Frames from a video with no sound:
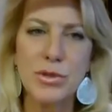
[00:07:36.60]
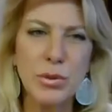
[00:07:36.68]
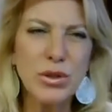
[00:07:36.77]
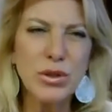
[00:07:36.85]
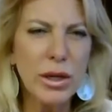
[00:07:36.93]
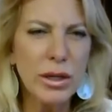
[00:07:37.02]

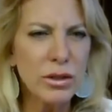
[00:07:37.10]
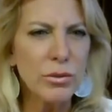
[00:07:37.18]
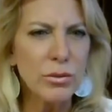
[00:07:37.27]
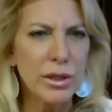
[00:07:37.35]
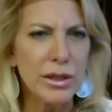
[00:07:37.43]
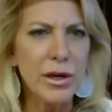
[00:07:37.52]
we try to
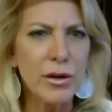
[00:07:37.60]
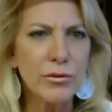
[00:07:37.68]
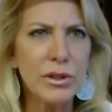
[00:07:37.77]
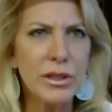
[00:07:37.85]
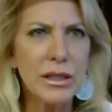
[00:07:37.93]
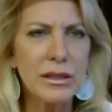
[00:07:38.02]
look really
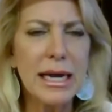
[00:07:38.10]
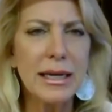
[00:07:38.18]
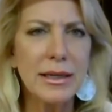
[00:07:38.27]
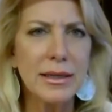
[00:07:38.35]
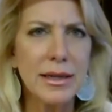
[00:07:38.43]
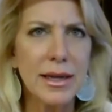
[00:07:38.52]
carefully at
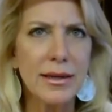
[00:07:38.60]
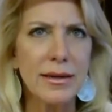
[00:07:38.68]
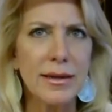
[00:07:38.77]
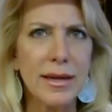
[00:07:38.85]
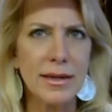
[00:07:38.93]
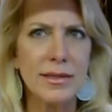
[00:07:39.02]
that
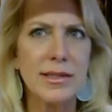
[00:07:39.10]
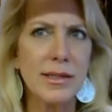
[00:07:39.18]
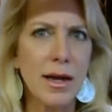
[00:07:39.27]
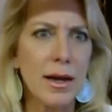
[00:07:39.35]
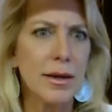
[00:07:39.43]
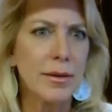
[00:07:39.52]
and
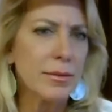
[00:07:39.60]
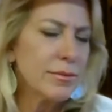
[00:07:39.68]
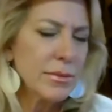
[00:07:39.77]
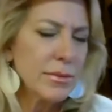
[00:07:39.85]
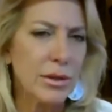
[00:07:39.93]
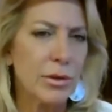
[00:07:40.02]
assign,
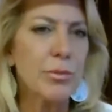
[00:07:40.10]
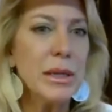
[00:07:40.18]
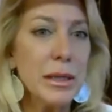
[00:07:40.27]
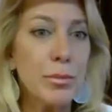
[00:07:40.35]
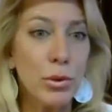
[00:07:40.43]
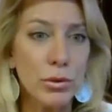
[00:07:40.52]

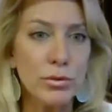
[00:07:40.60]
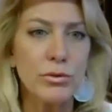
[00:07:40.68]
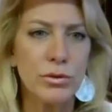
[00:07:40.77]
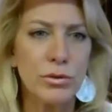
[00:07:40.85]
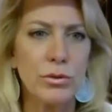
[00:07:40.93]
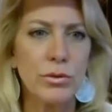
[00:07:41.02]
people
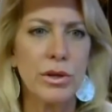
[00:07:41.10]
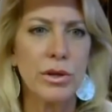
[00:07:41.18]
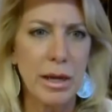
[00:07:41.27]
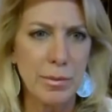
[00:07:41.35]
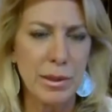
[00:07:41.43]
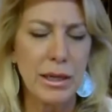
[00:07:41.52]
to the
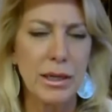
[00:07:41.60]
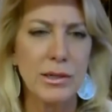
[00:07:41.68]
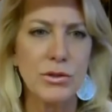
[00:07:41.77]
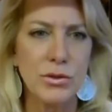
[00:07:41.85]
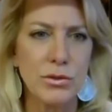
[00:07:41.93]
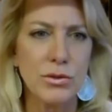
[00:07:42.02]

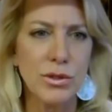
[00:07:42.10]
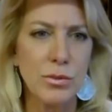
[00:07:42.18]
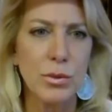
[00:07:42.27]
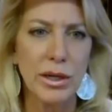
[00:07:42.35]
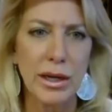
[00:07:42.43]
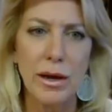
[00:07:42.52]
KPIs so there's
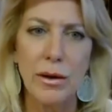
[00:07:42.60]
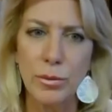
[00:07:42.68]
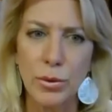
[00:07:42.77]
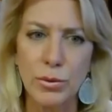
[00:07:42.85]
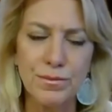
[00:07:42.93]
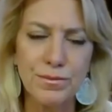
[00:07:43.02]
someone
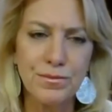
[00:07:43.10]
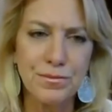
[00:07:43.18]
accountable.